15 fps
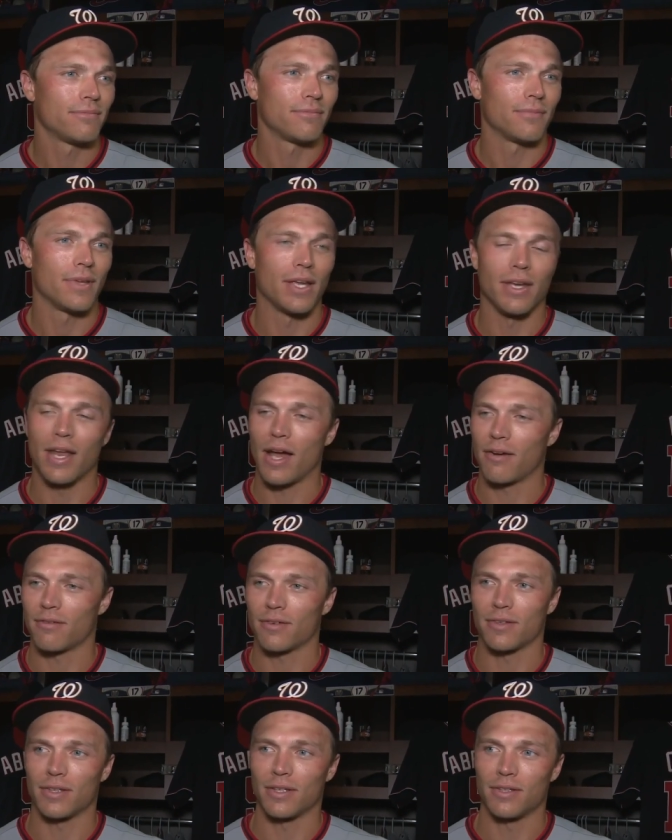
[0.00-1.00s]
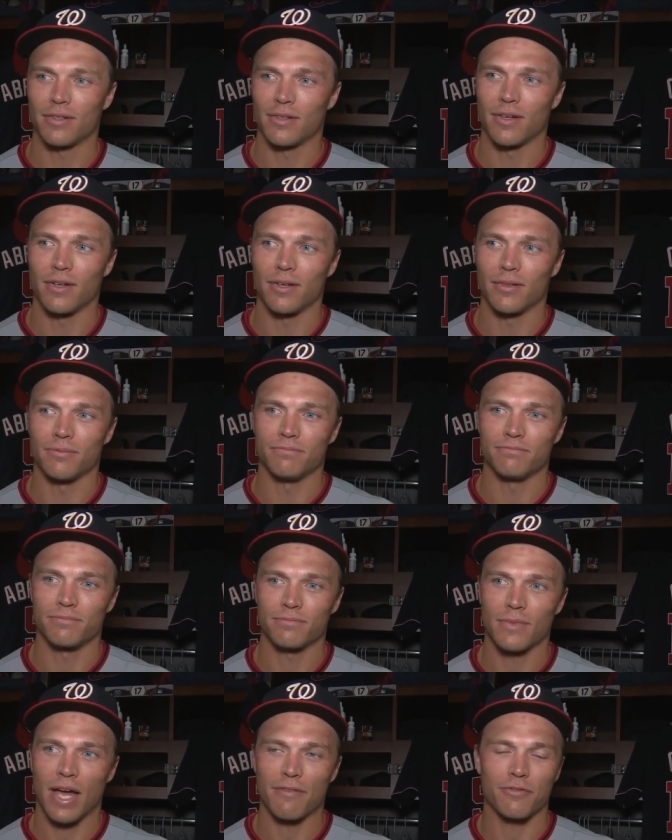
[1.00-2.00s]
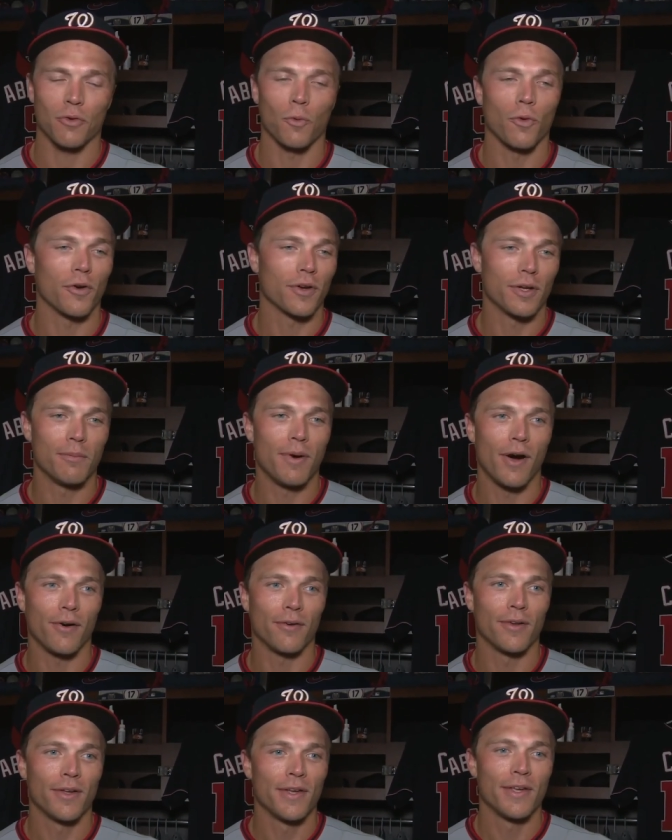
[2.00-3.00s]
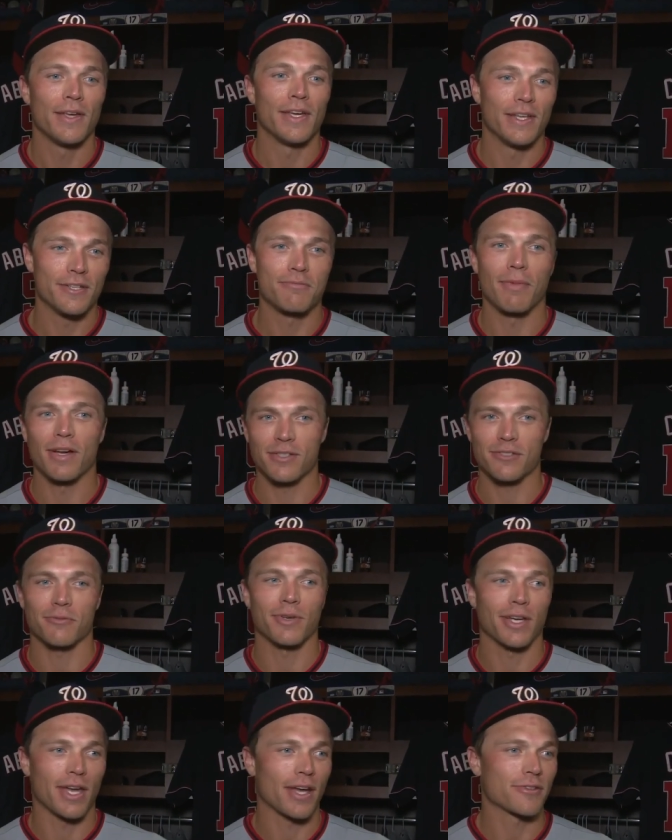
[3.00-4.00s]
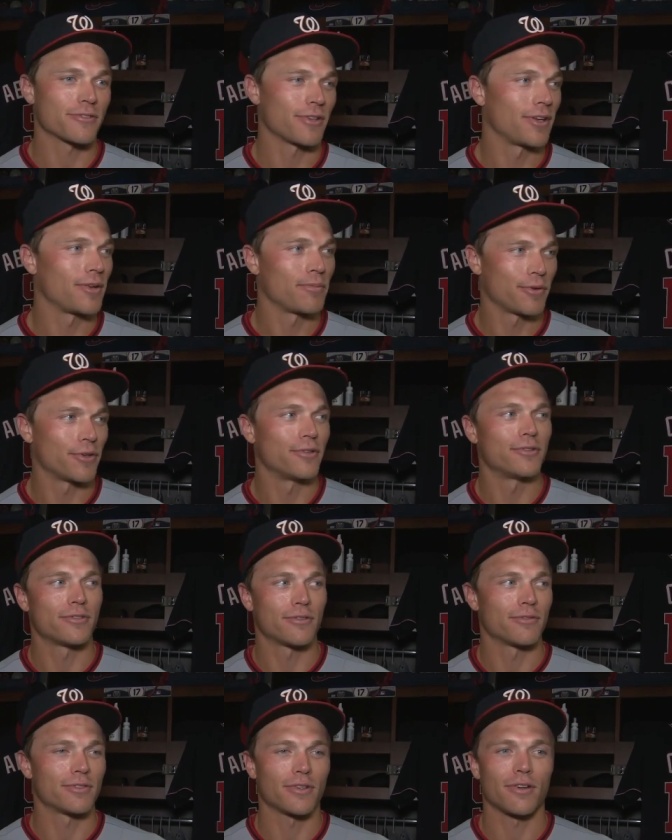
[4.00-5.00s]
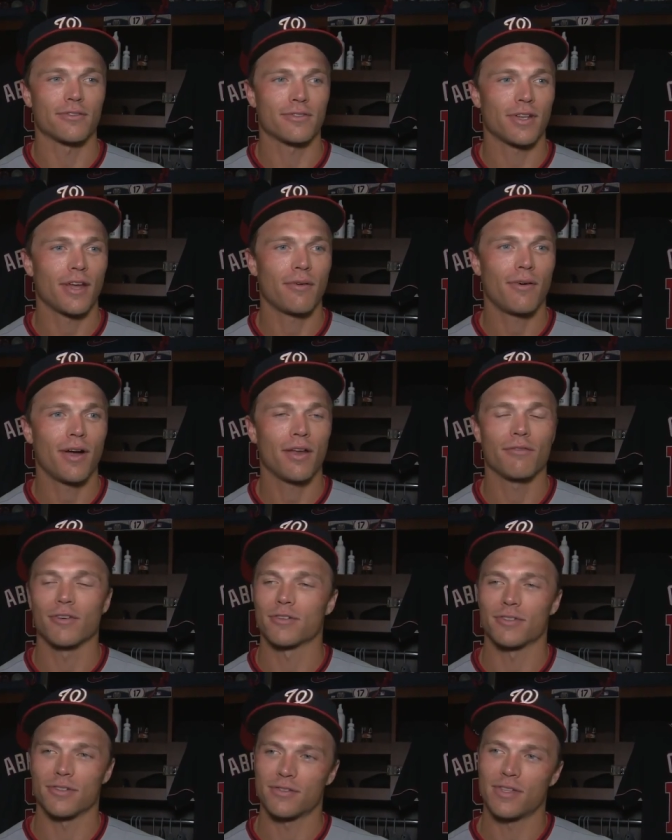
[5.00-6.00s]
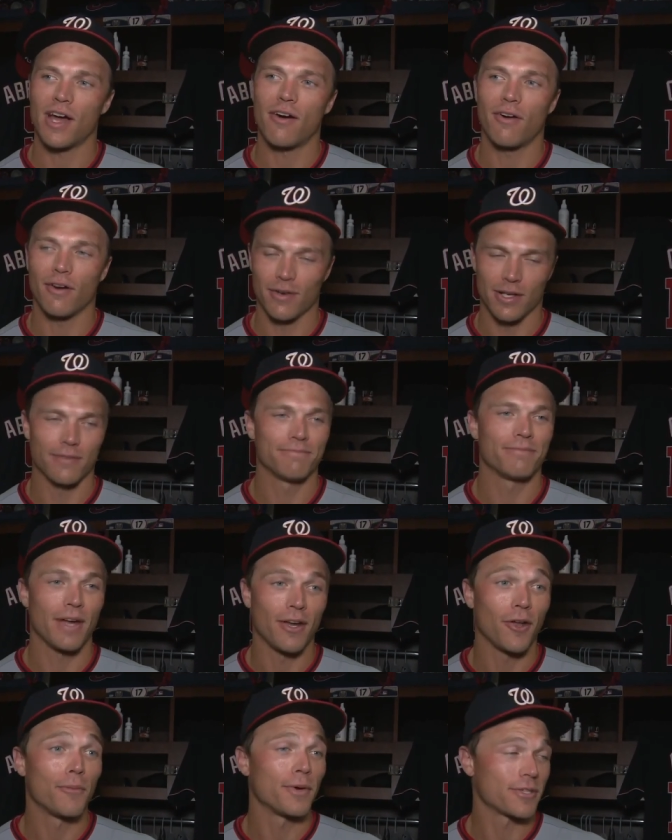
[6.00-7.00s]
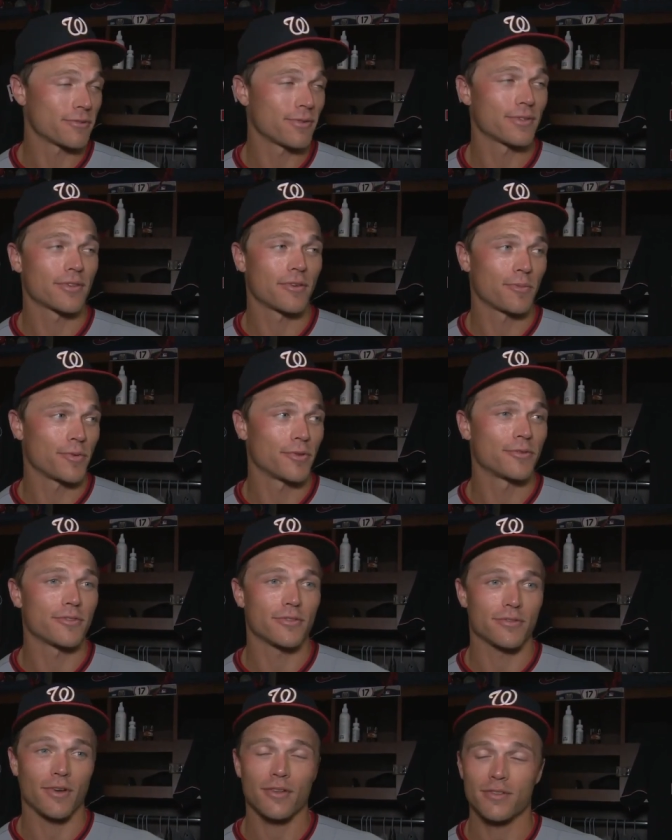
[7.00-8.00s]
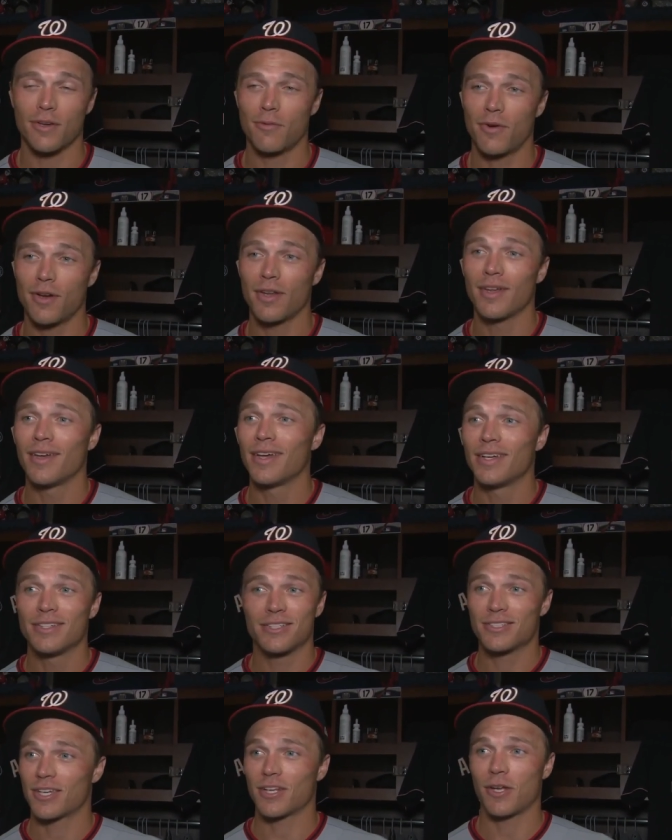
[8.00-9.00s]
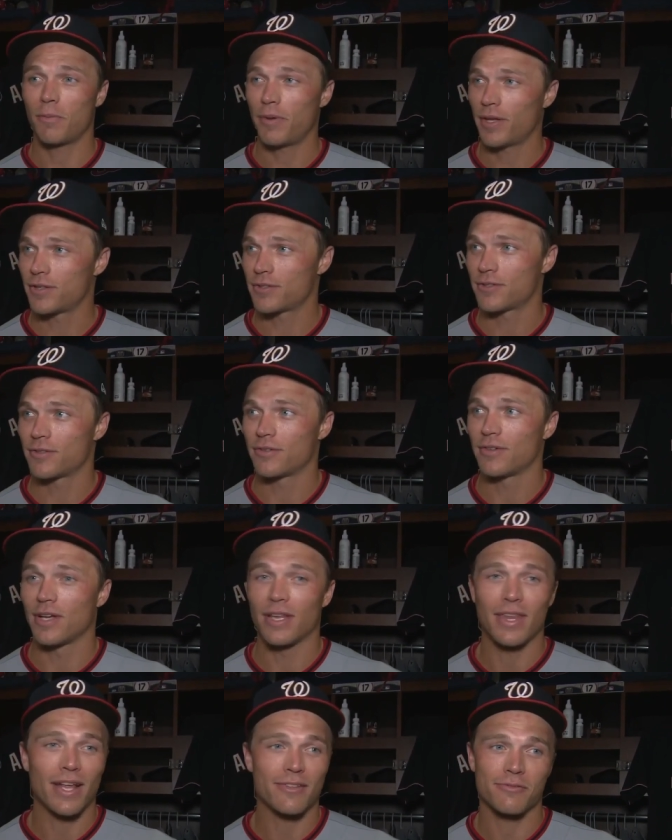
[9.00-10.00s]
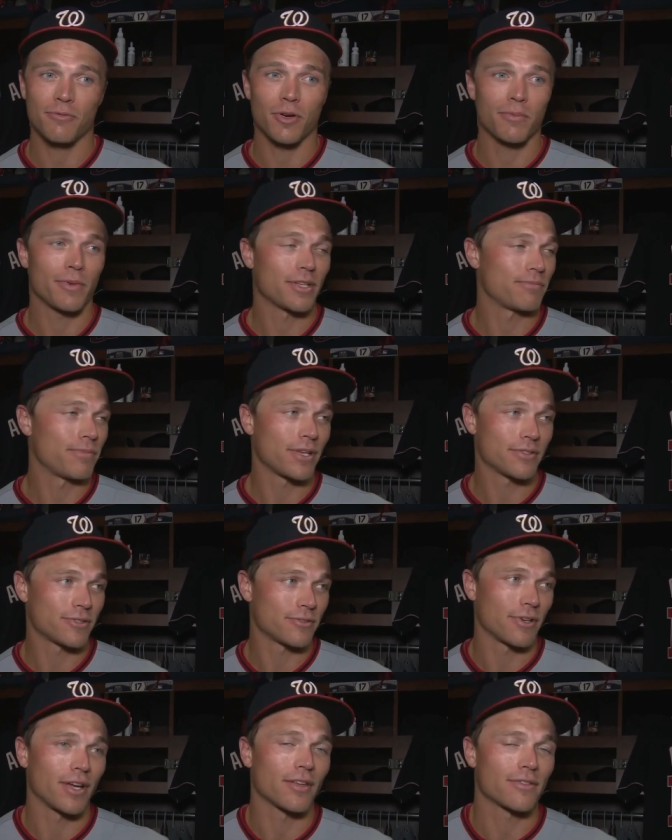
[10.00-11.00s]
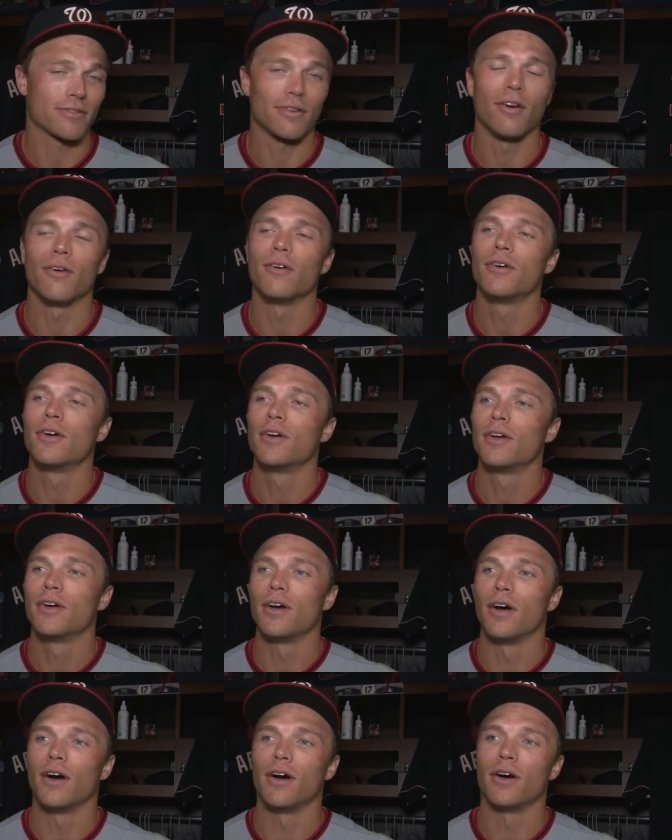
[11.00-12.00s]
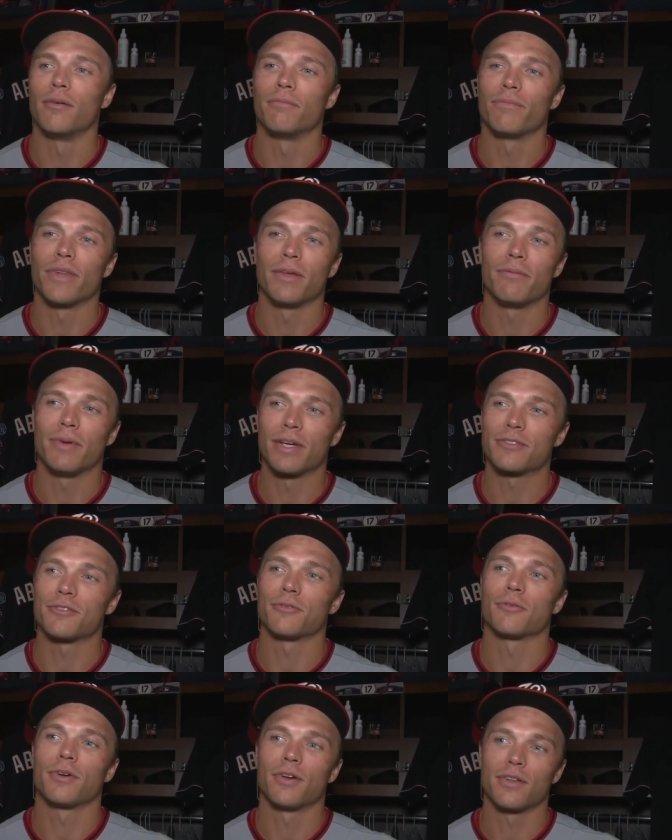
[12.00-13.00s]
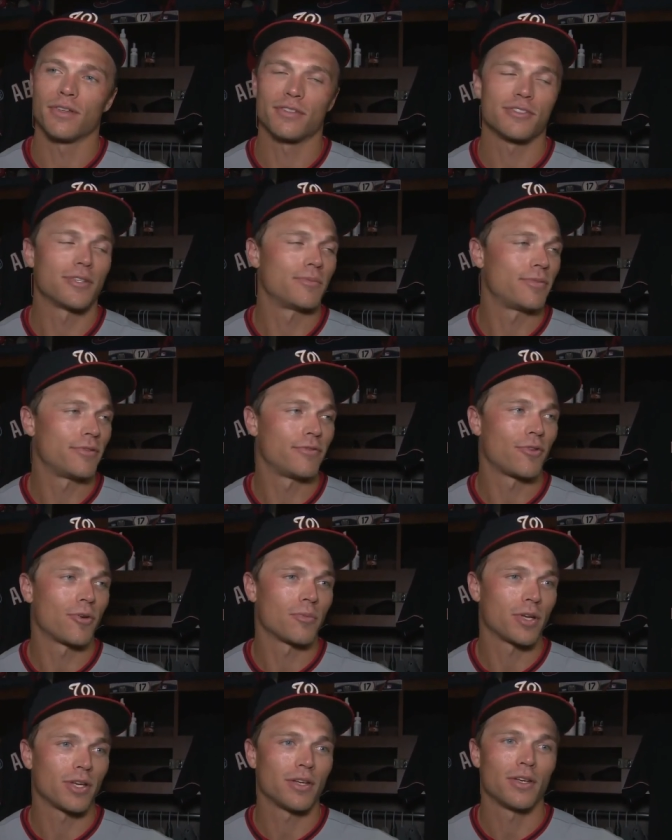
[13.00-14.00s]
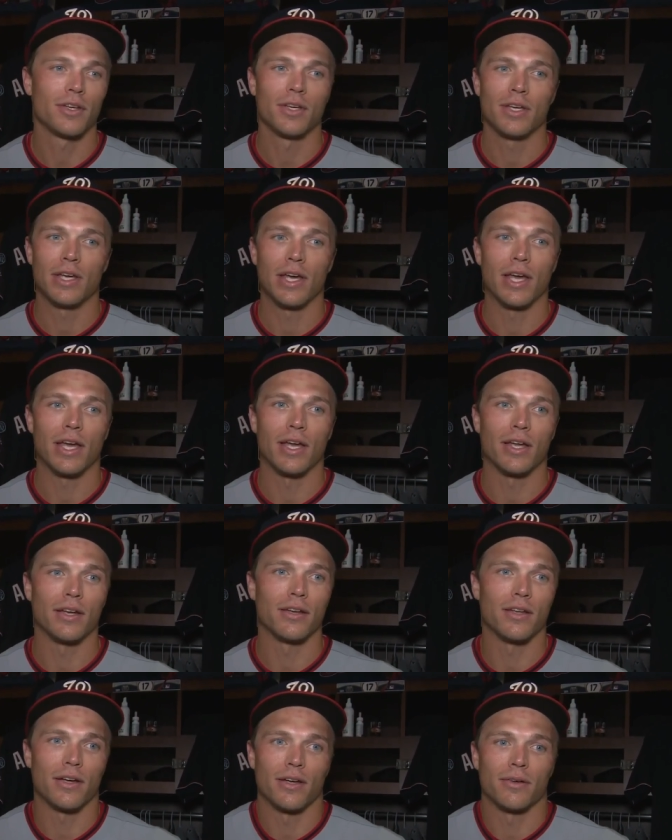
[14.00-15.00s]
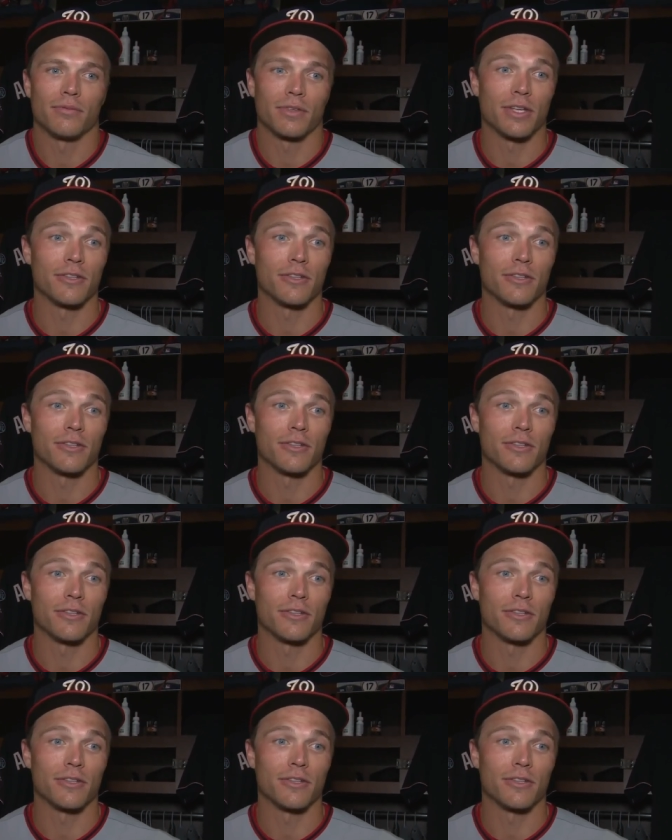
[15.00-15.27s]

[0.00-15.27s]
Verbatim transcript: and not really um, have to worry about is my swing actually going to produce the results that I want versus now. All right, I know my swing's going to produce the results I want. Just get a good pitch and that's one of my best strengths. So um, it makes it really simple for me, and um, gives